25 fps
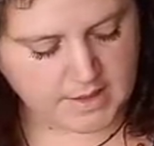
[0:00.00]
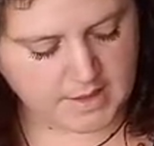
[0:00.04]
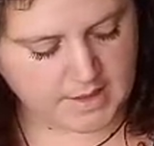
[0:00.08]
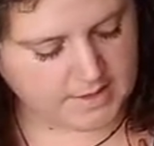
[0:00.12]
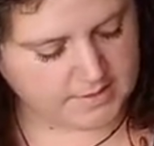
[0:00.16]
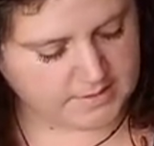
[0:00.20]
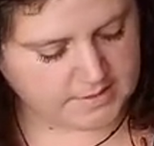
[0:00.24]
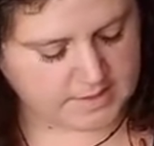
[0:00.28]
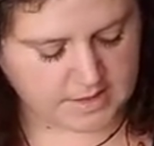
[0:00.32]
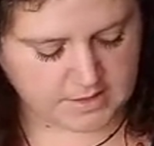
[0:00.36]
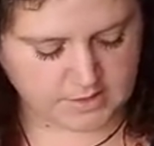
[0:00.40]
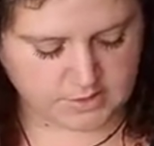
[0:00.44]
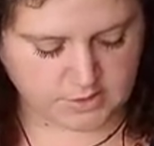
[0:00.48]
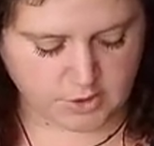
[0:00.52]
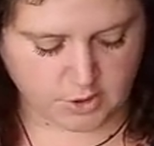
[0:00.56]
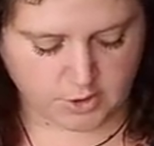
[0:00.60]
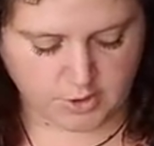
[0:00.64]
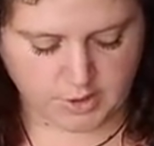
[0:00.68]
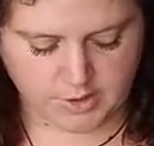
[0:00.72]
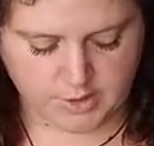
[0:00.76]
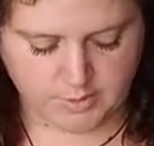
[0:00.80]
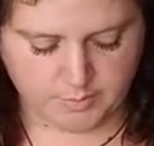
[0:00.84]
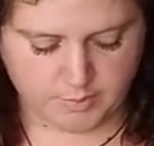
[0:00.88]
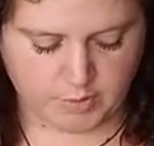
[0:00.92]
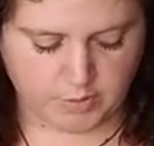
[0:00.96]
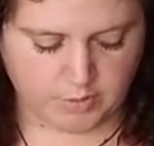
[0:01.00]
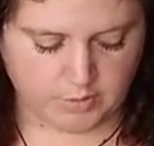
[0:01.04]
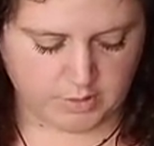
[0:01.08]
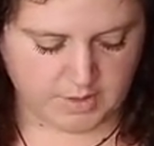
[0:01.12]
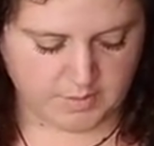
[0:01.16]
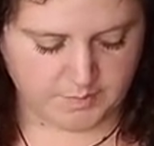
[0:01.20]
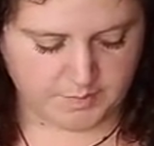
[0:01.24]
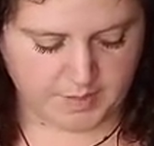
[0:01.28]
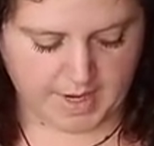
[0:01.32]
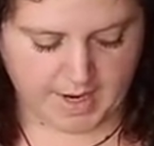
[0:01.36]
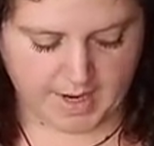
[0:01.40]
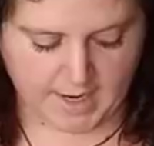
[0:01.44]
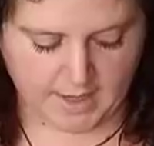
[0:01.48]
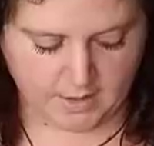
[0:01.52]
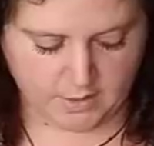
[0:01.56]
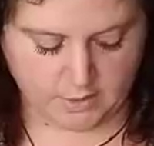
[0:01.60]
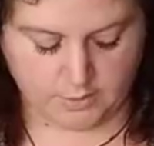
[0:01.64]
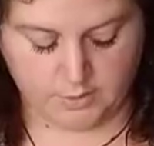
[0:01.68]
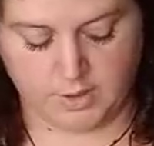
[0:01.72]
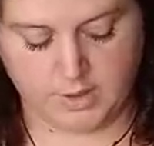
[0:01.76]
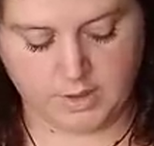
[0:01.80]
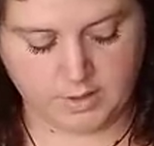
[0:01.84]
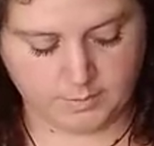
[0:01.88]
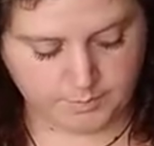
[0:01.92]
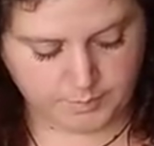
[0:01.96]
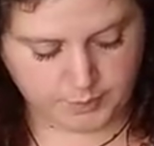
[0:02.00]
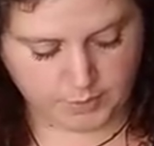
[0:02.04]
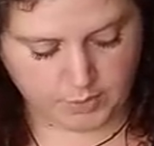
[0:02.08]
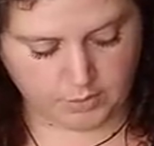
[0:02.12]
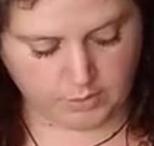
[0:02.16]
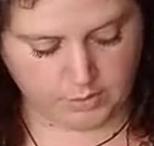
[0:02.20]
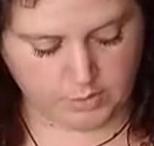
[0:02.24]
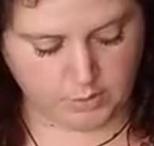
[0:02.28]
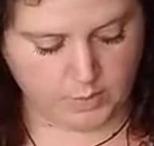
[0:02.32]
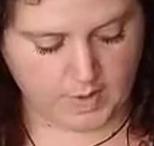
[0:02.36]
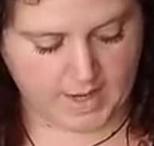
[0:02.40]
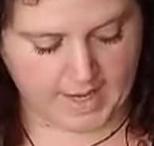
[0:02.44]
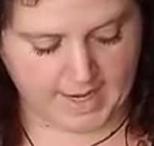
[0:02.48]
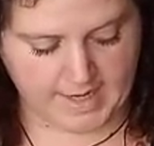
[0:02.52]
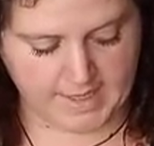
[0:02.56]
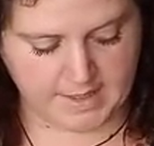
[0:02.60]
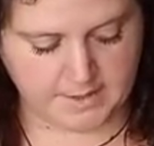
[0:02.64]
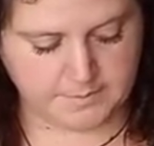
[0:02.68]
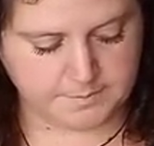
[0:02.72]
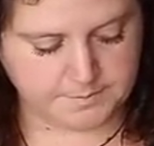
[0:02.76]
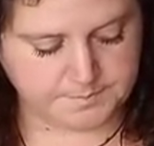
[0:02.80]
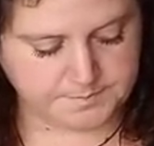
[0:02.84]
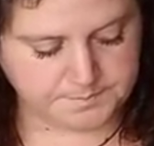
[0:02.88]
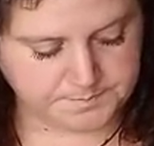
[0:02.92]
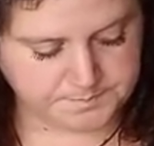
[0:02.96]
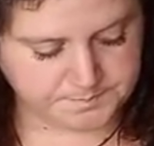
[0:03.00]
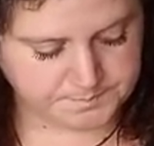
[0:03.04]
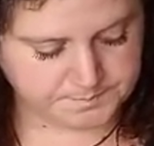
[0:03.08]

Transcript: and as they started to pull it back or pull away,